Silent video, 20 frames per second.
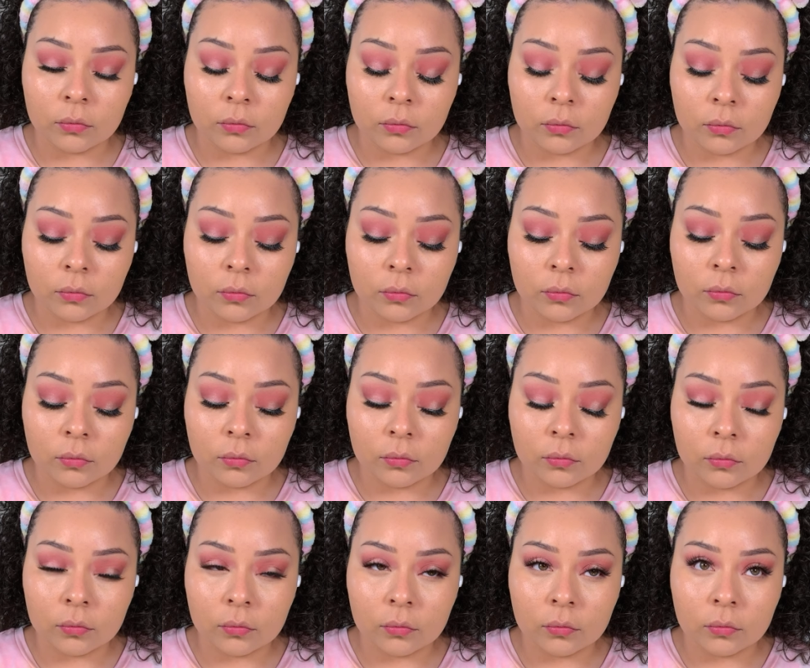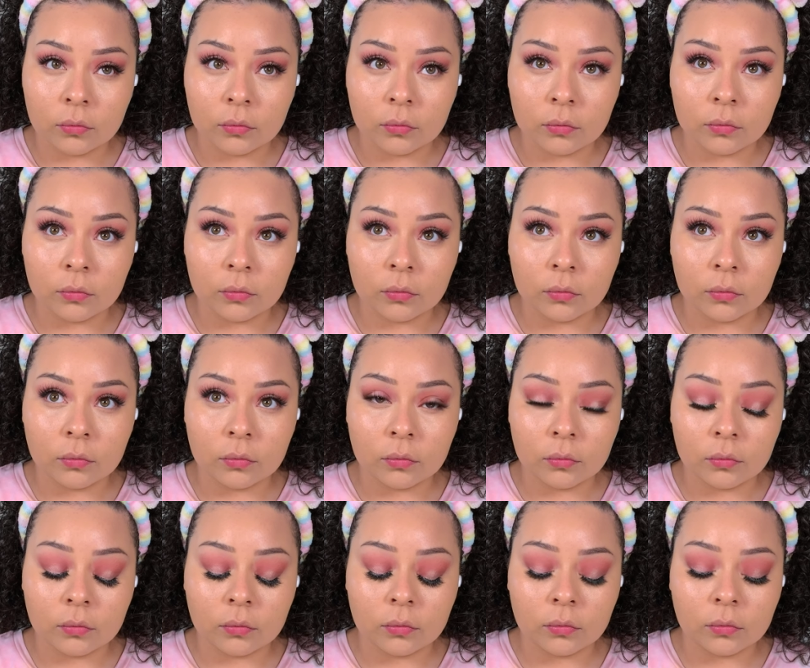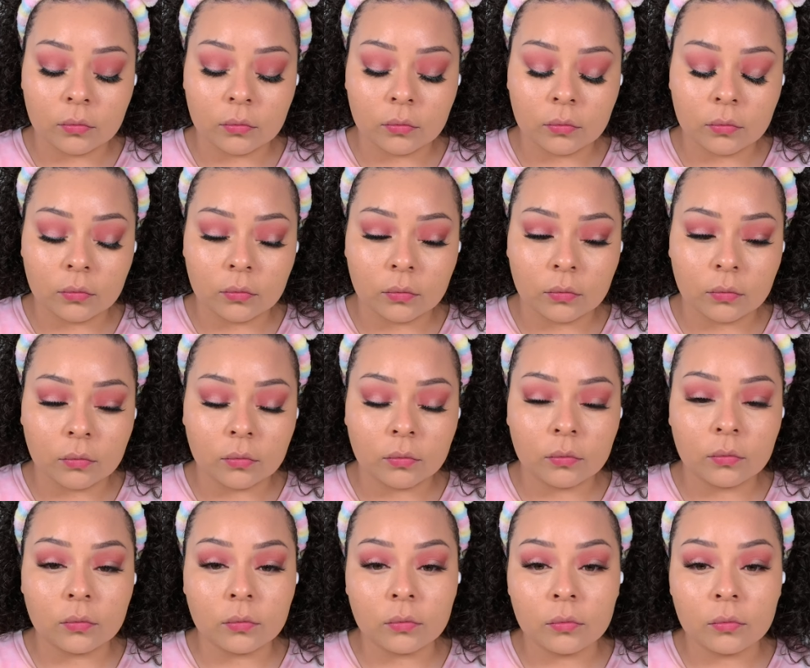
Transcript: Nobody speaks.